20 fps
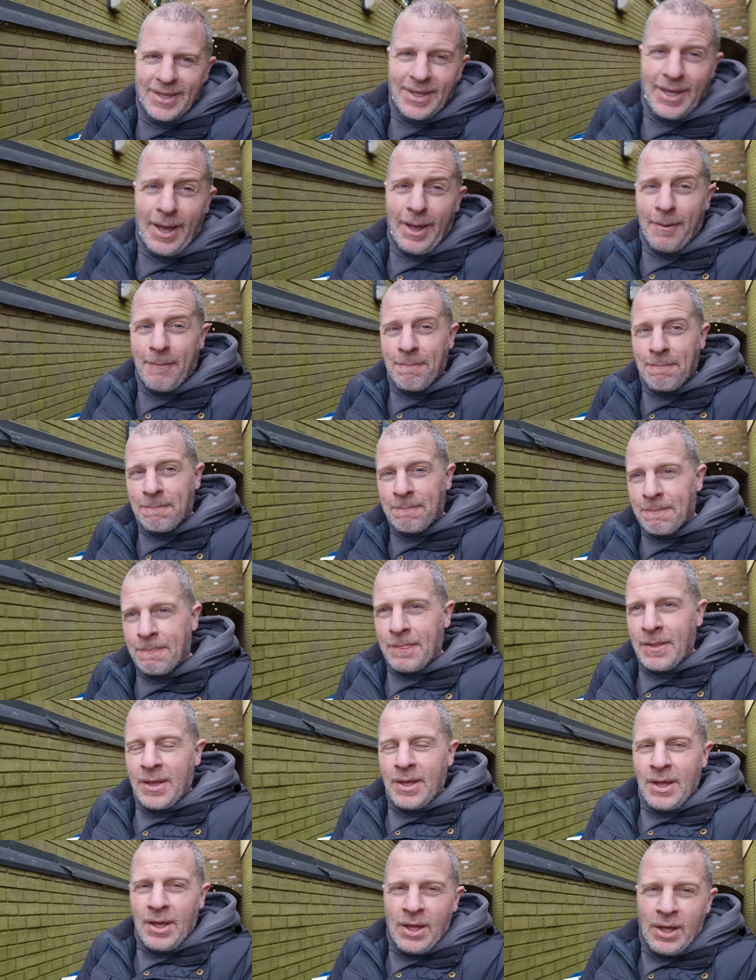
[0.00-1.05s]
yeah,
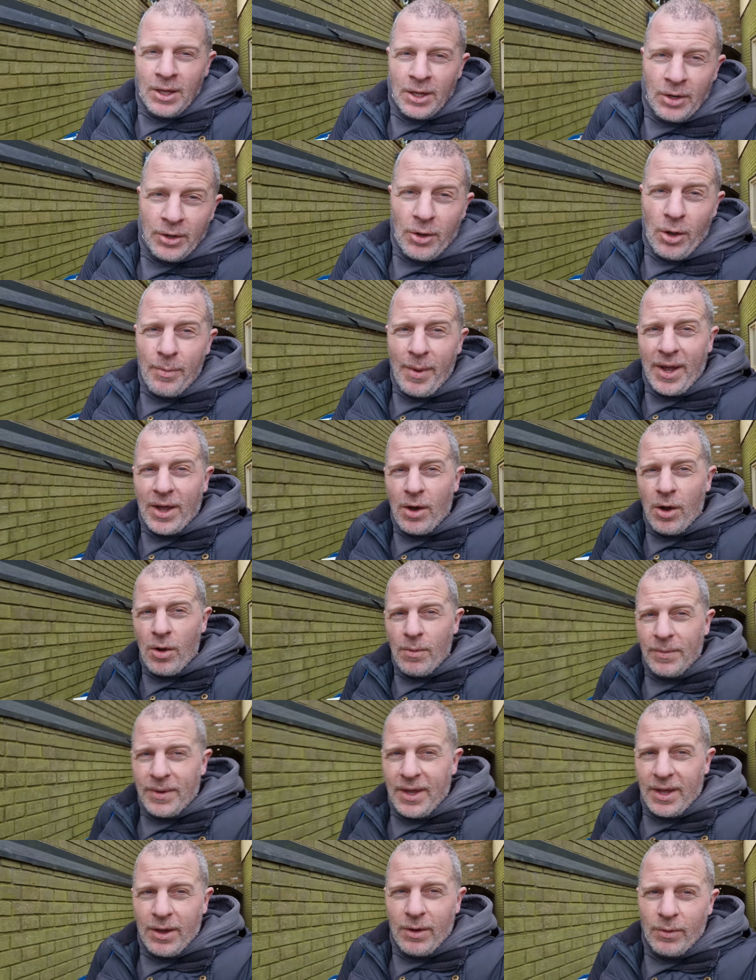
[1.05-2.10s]
gonna go back
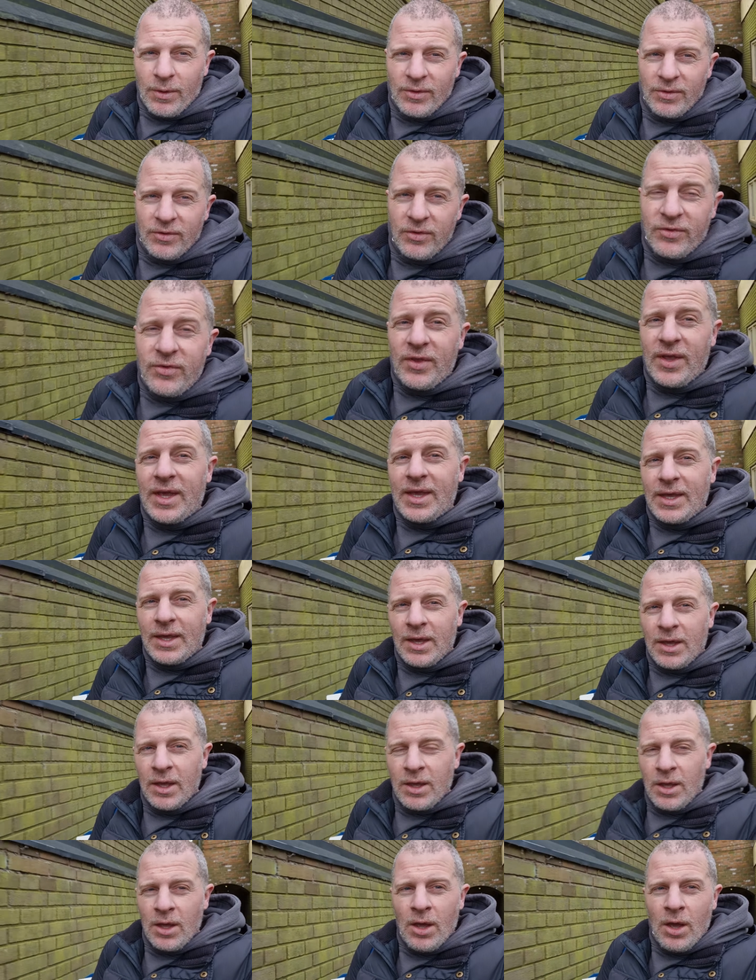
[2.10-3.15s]
home now and see
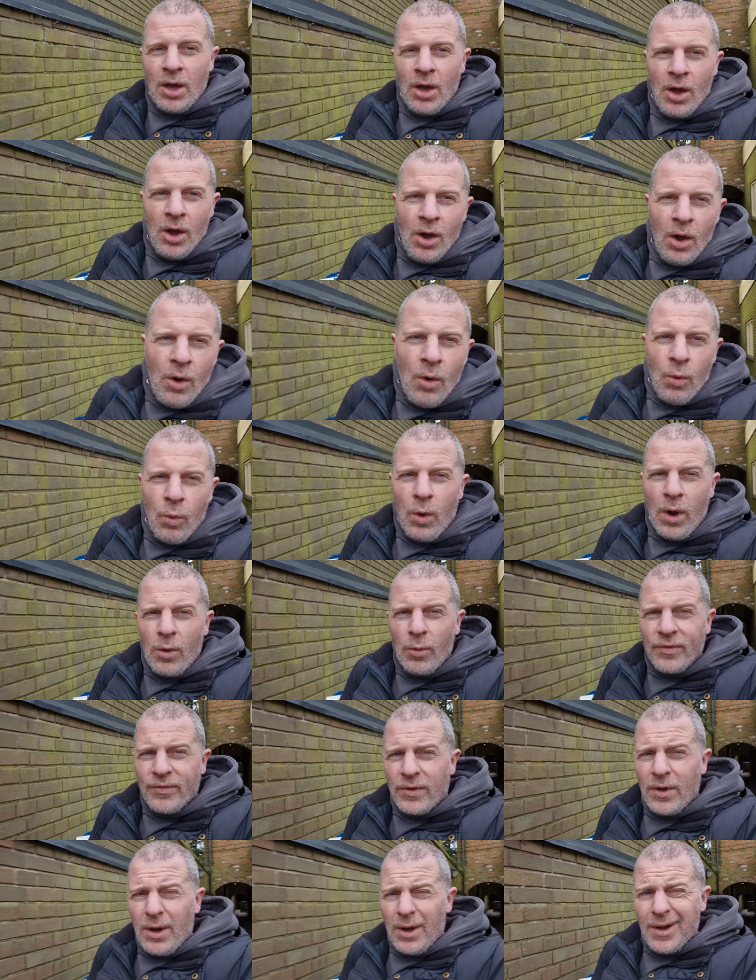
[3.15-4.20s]
what
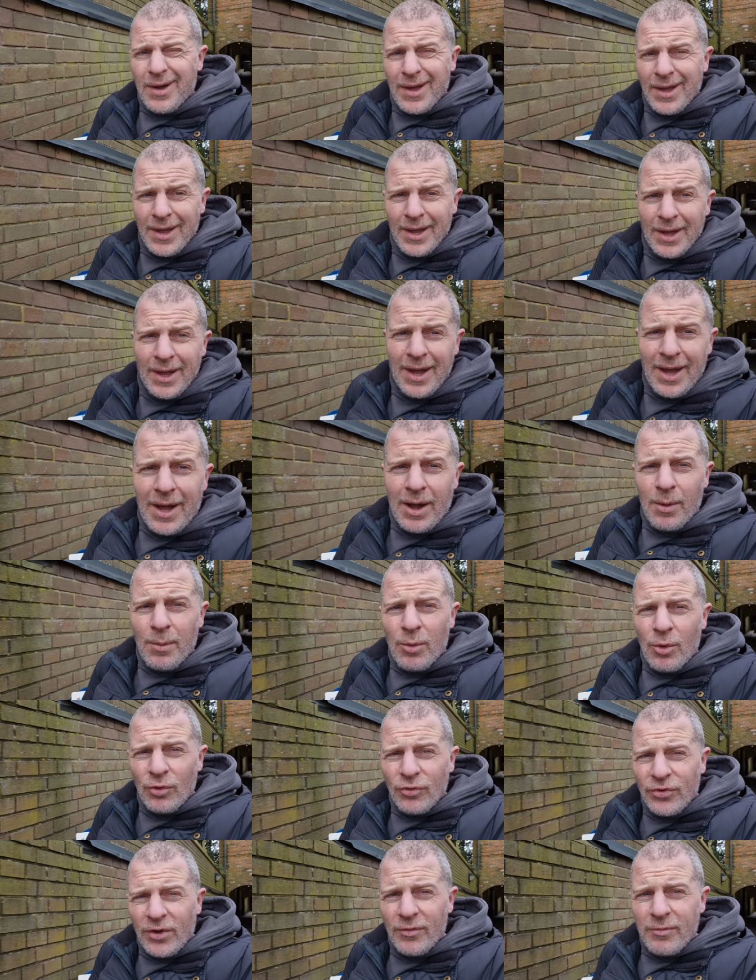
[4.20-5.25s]
we've got, how
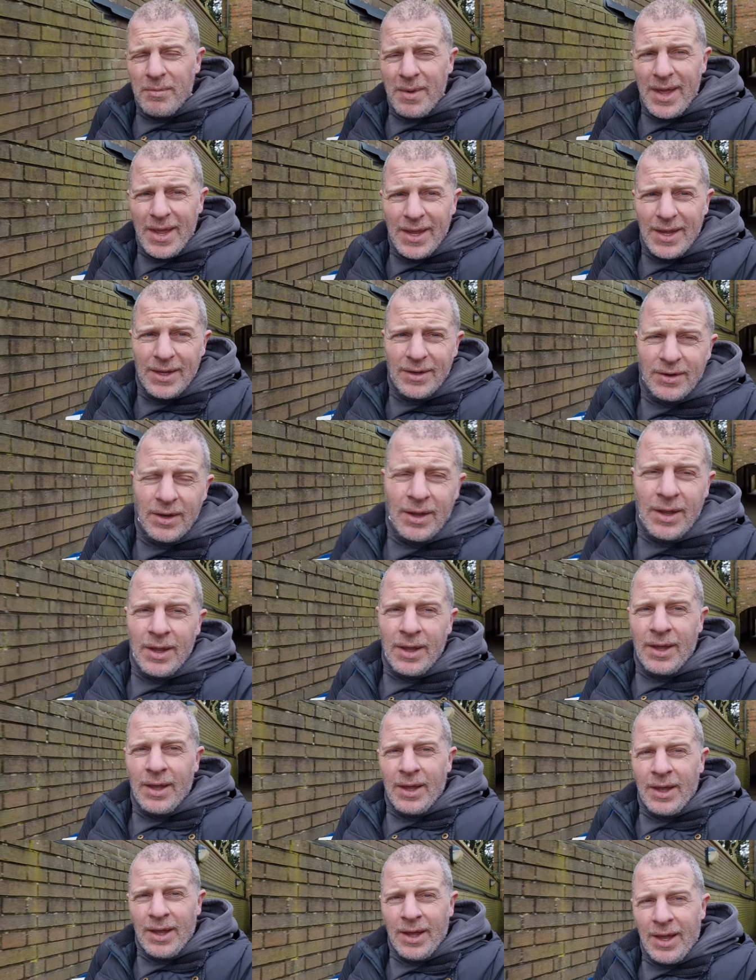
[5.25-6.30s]
much I've made,
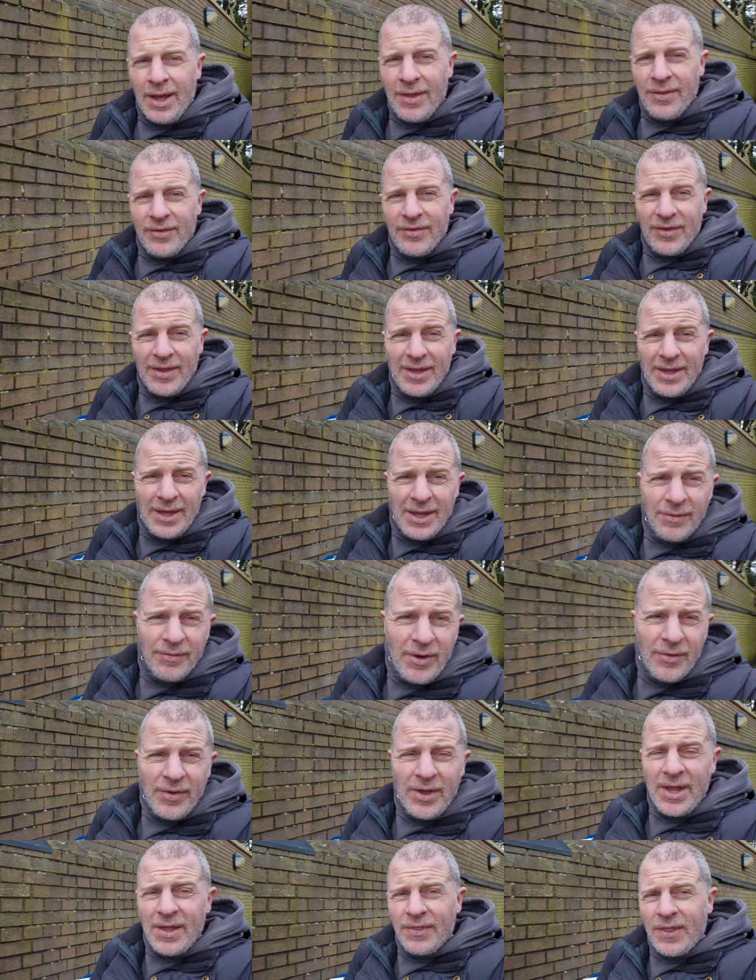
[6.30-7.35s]
and see if
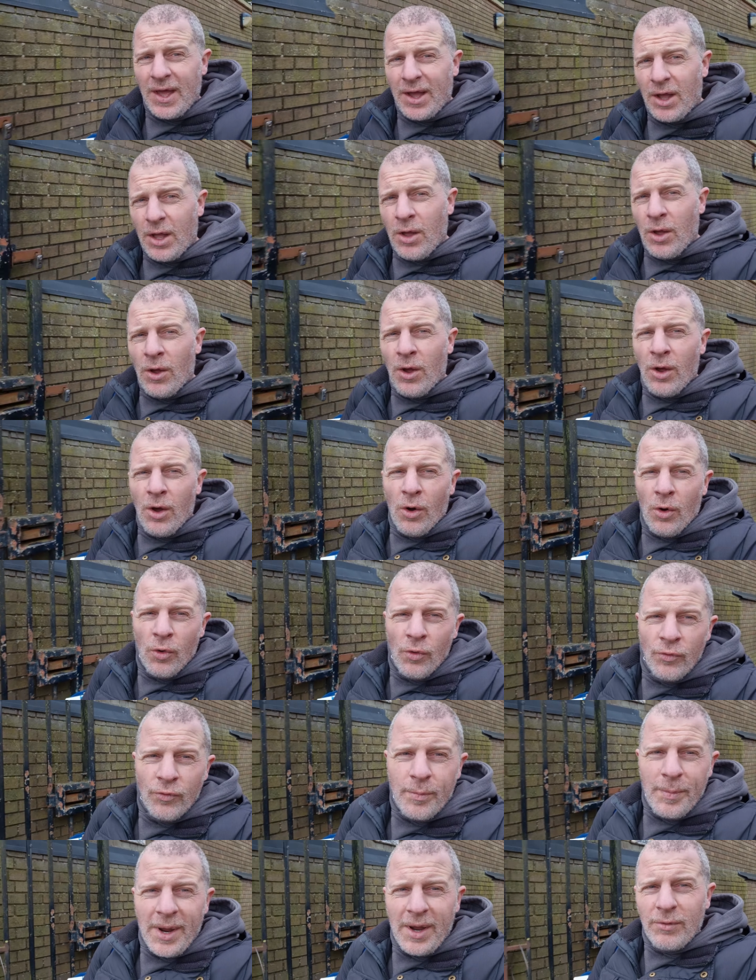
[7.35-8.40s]
I've hit that
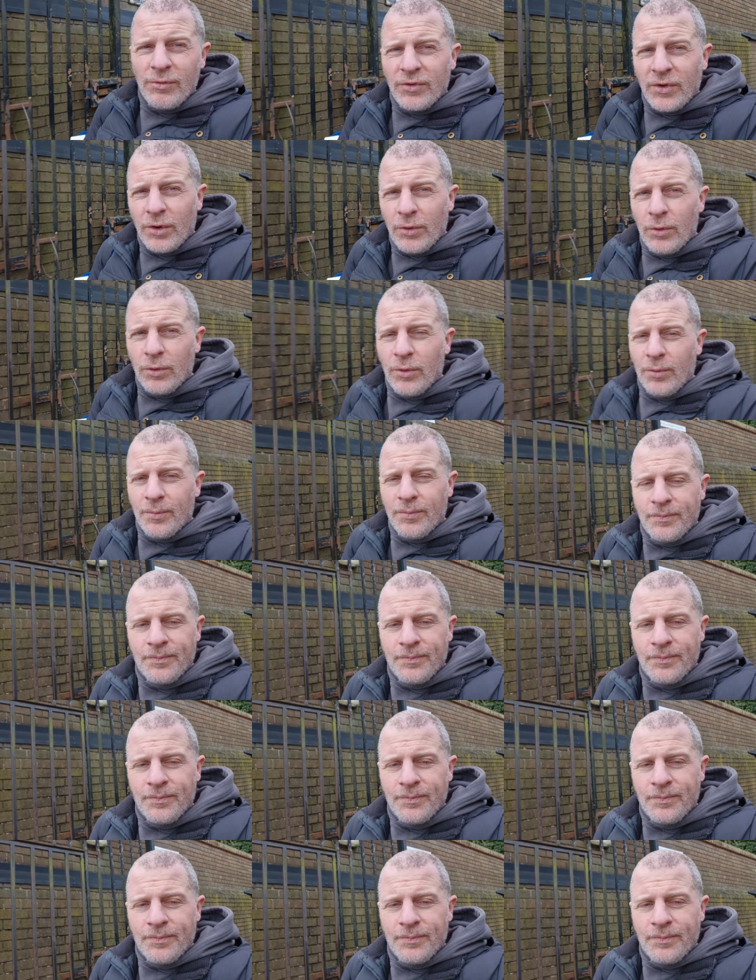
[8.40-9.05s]
£100 total.